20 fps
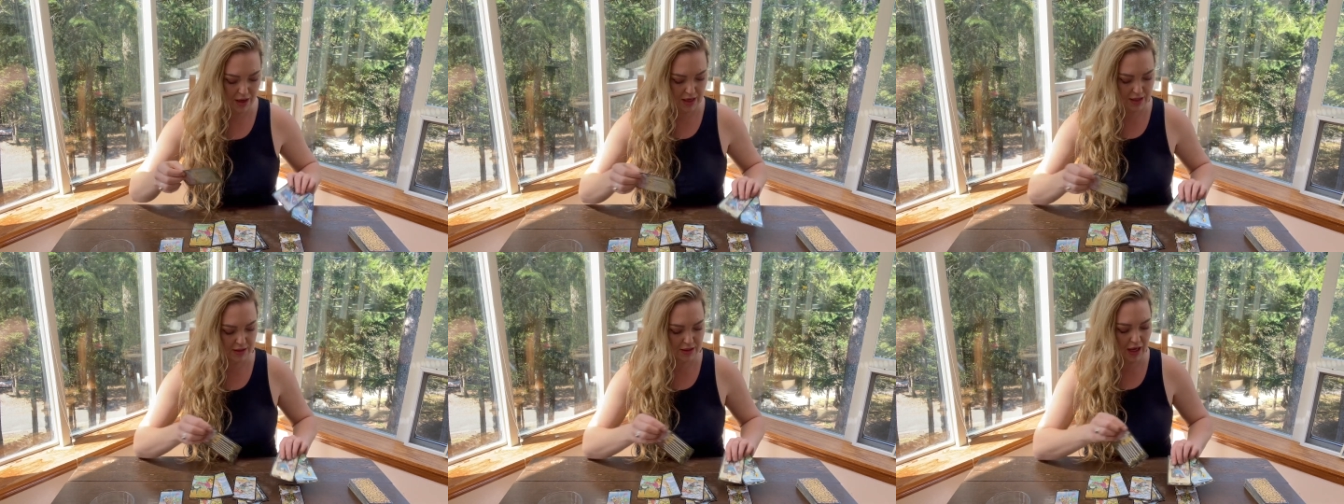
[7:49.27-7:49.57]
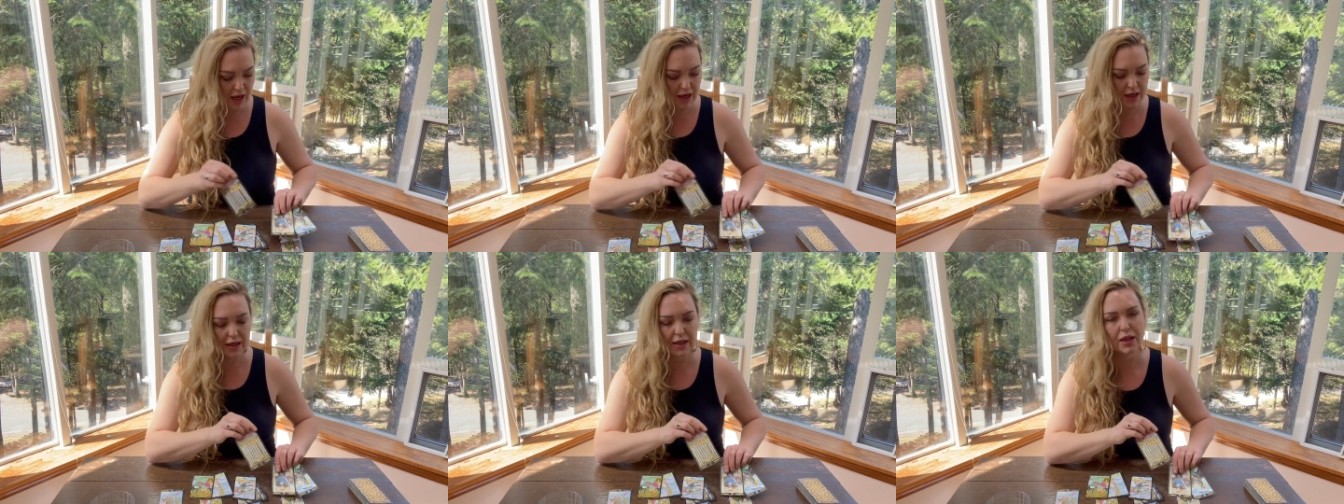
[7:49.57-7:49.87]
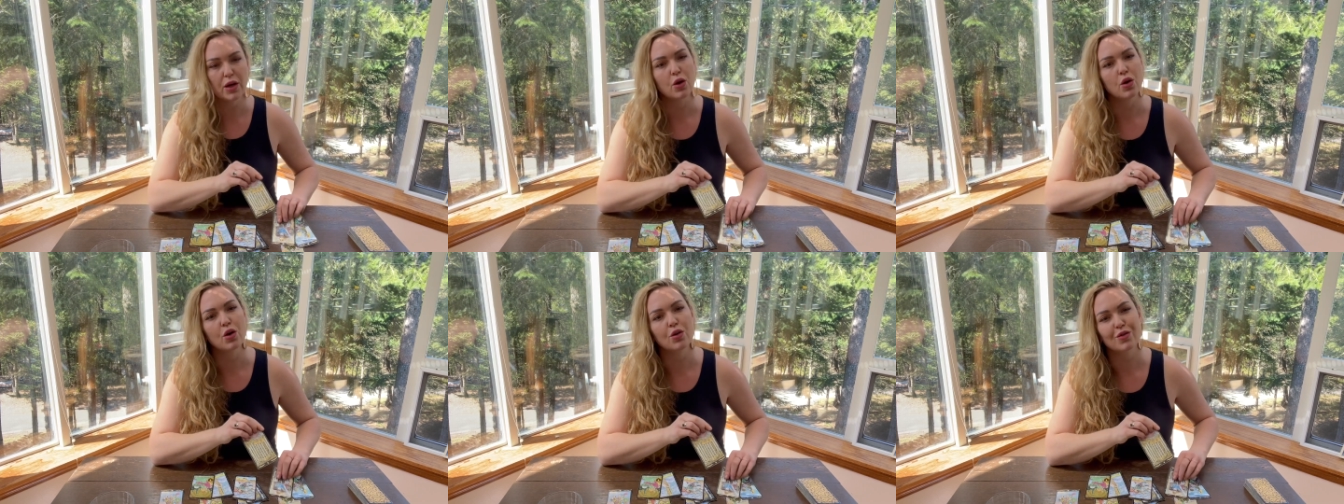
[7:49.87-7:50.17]

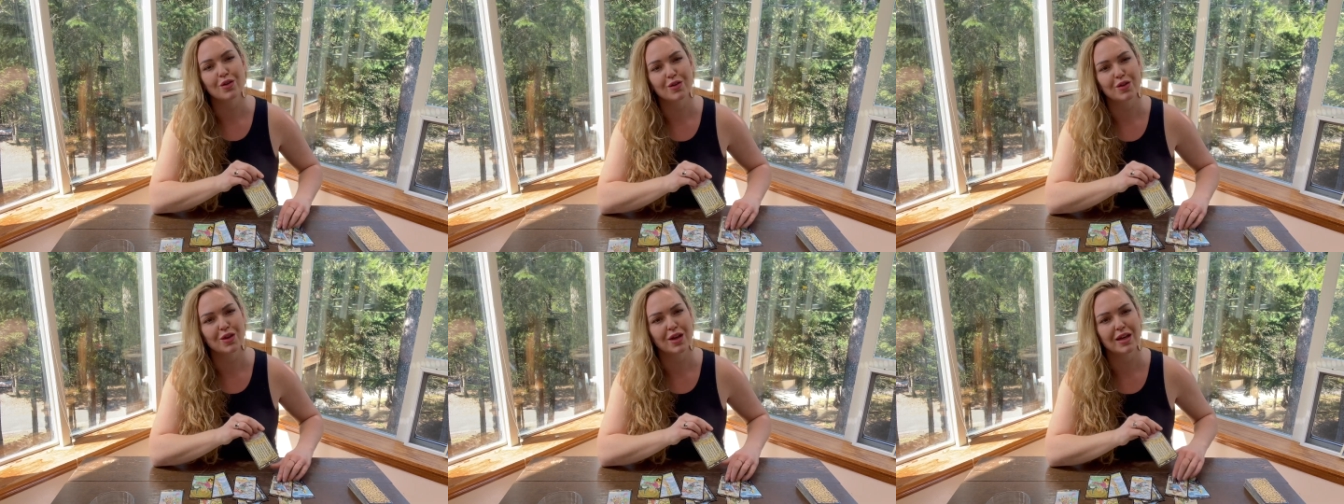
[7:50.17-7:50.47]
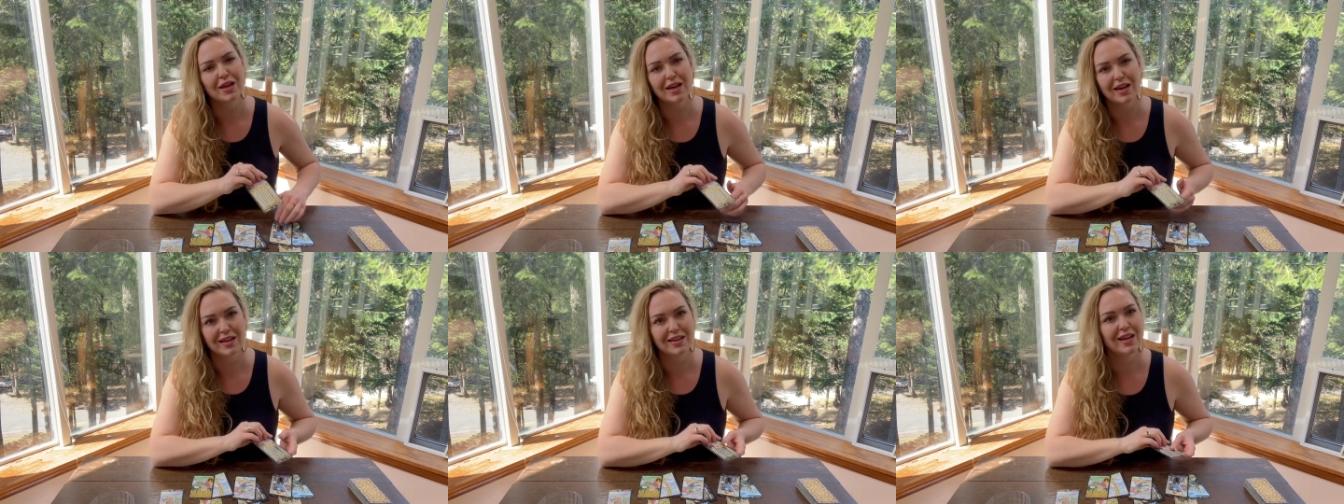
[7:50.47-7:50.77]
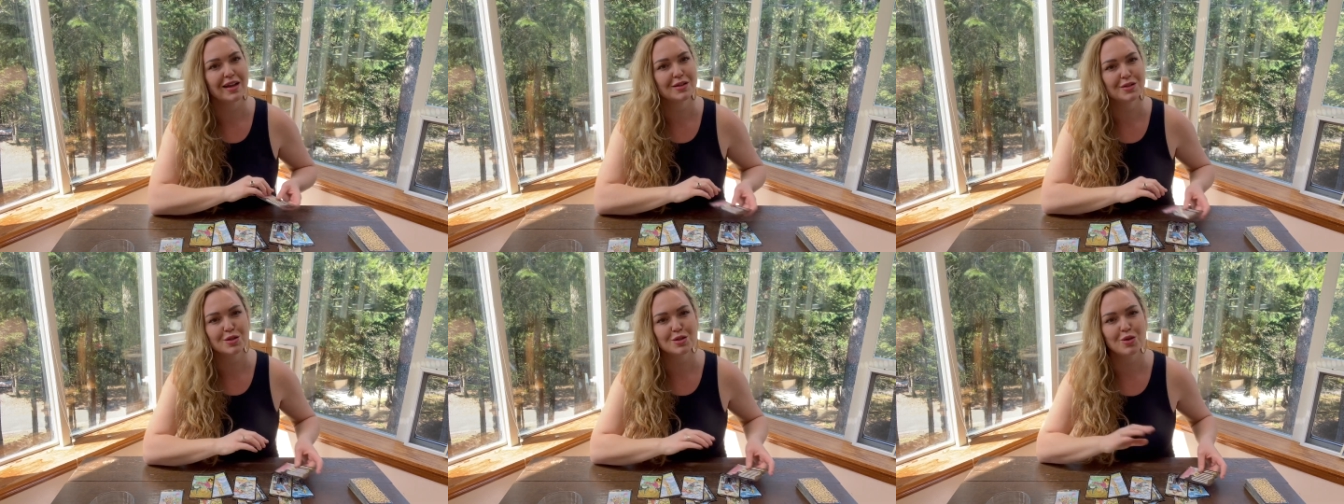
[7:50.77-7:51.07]
anxiety or overthinking, and
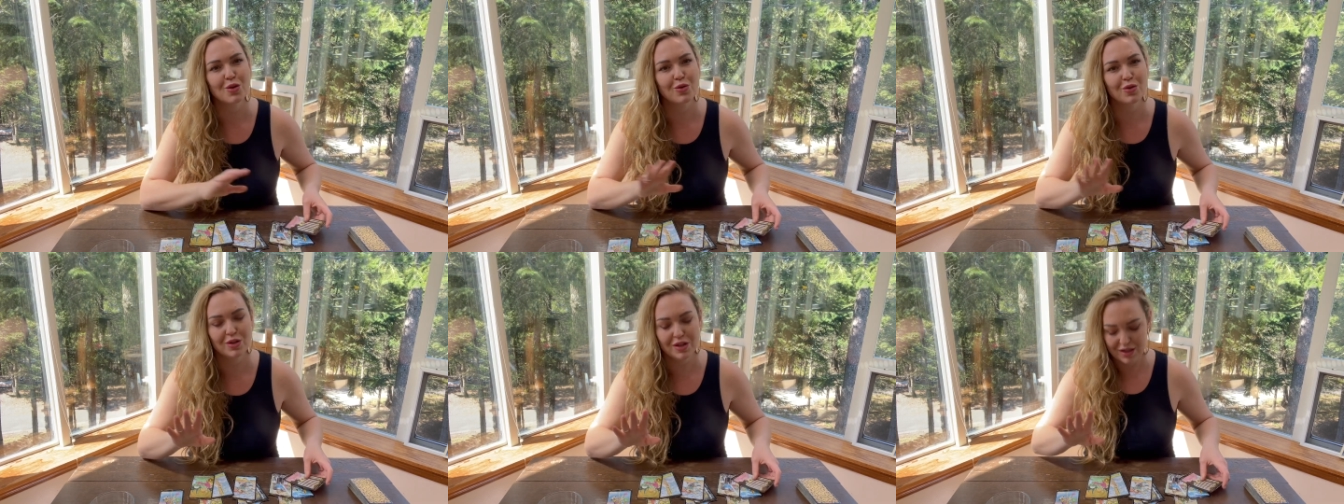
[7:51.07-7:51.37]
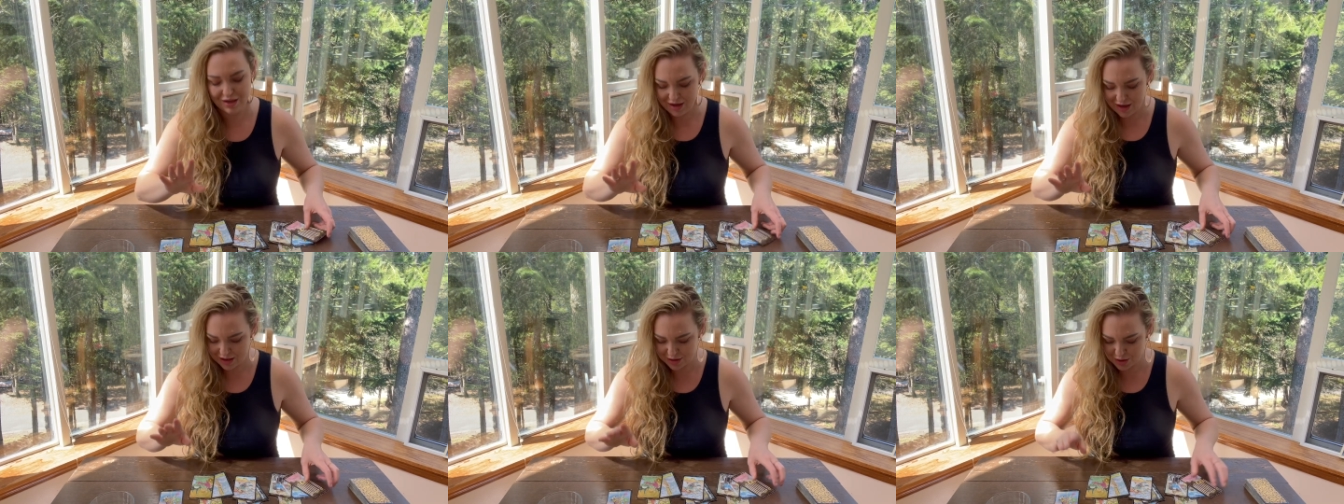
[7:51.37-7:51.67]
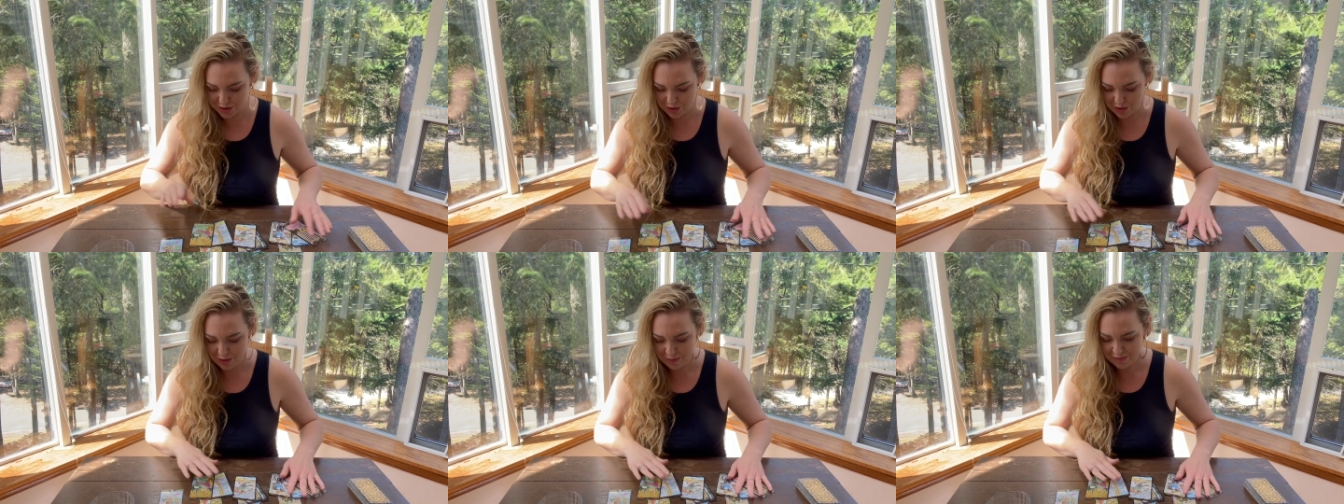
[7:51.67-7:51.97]
that's totally
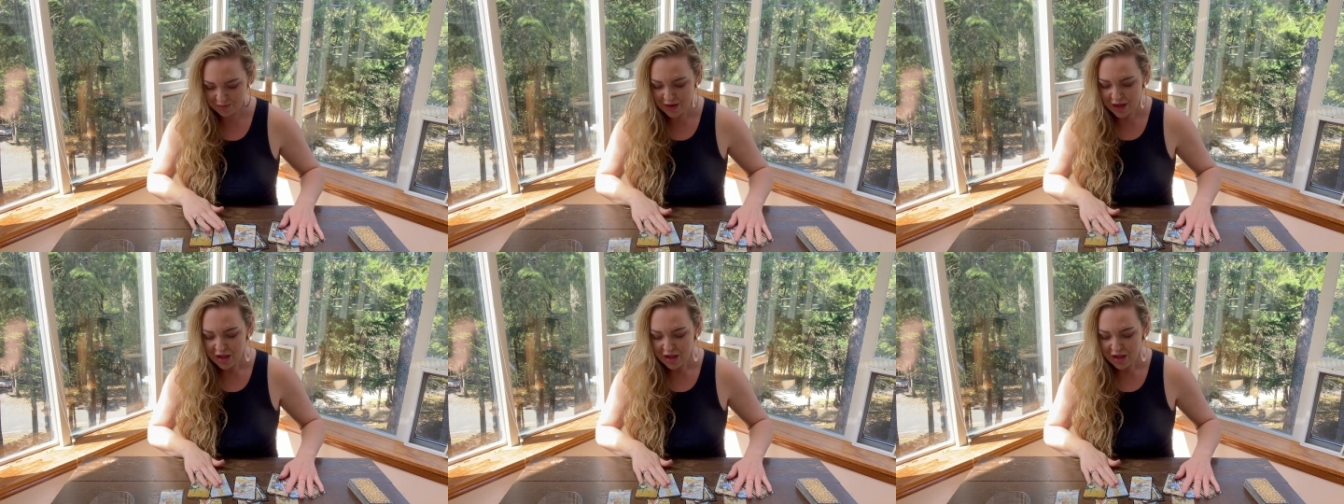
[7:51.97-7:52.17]
natural,